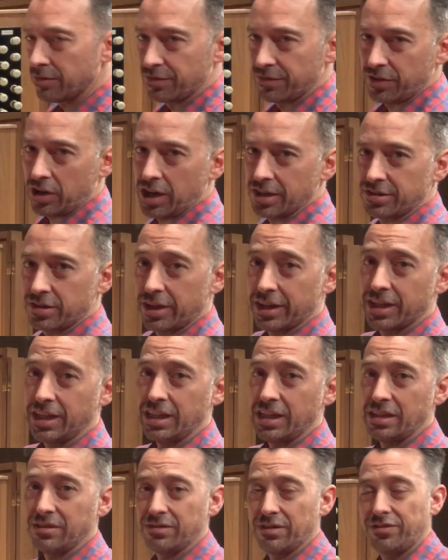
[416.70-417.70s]
advice I
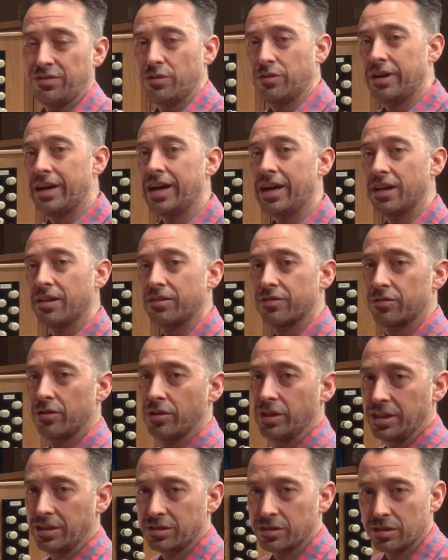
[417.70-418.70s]
can give if you are
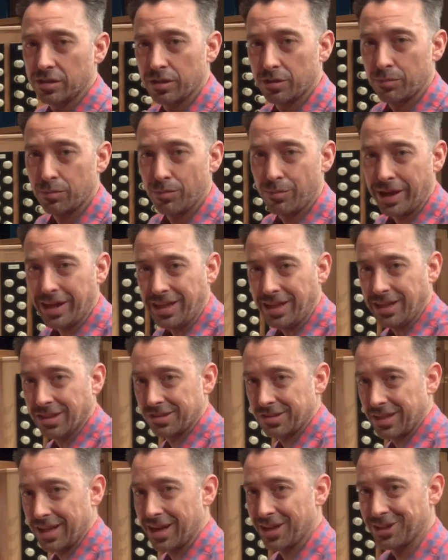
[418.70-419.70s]
thrown into making
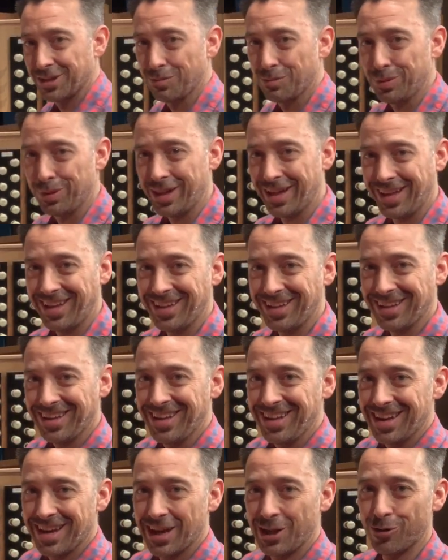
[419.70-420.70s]
a sound and playing
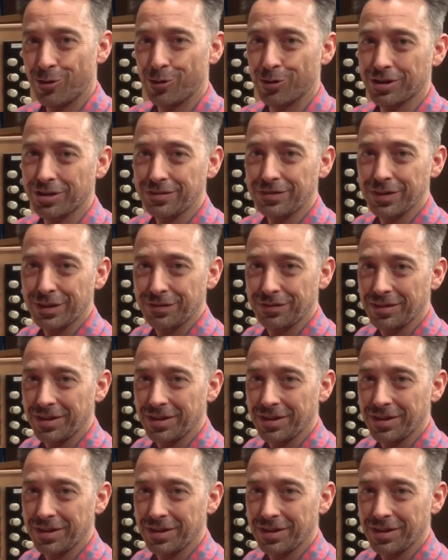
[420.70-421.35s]
an organ for the